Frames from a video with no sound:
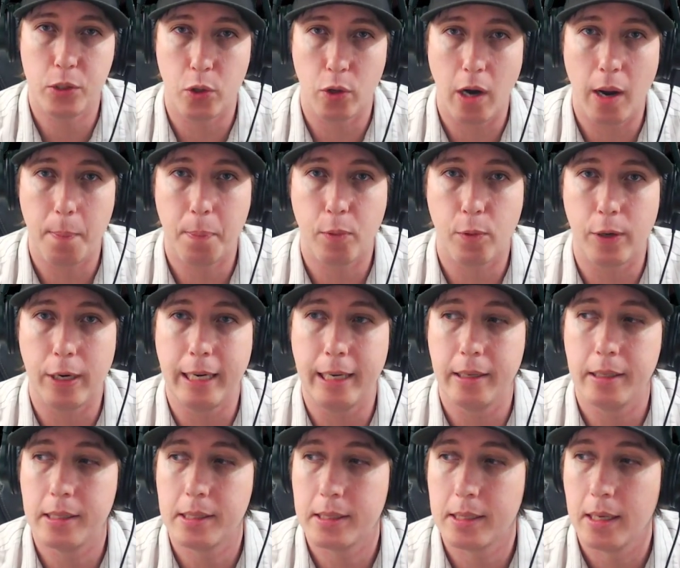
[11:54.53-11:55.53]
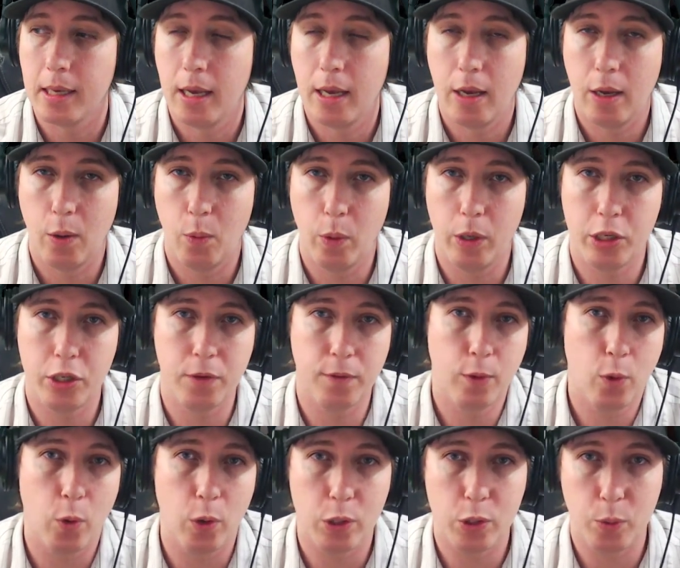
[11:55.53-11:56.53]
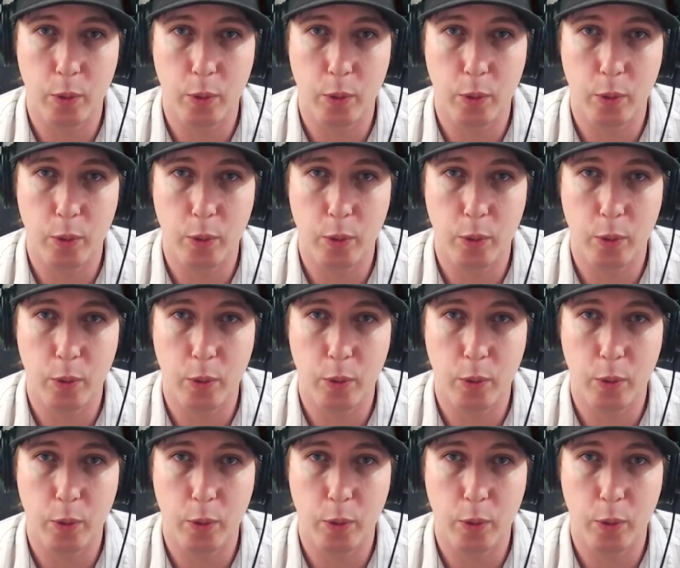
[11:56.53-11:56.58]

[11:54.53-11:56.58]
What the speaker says: or upgrades, which of course